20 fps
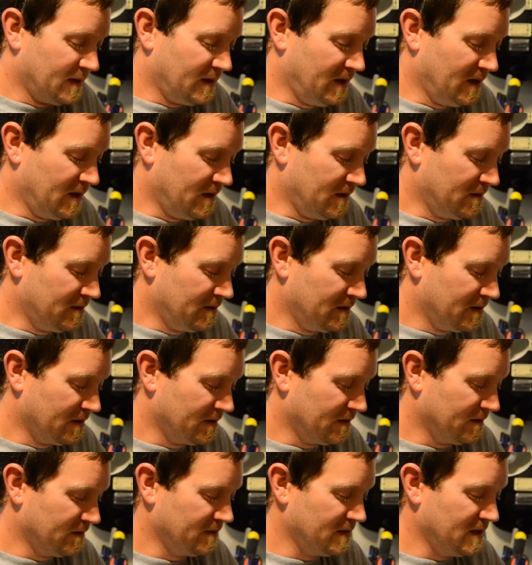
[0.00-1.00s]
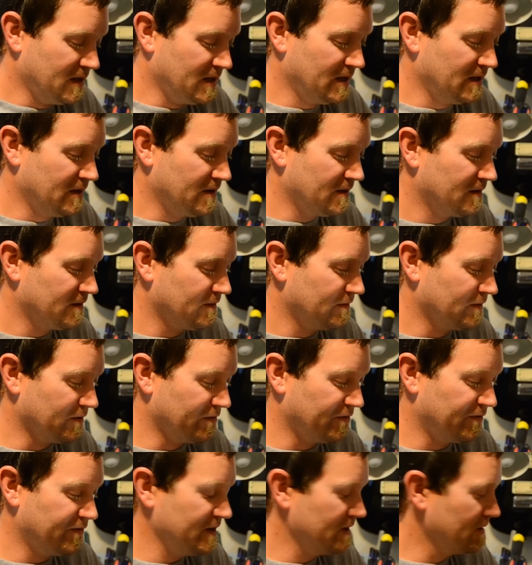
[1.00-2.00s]
In the
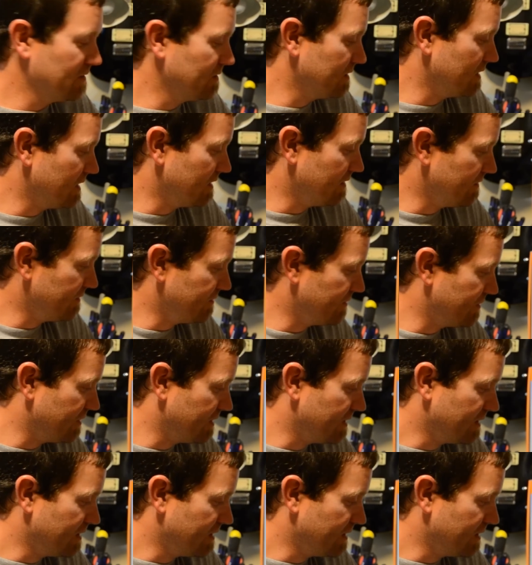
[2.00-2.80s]
feel of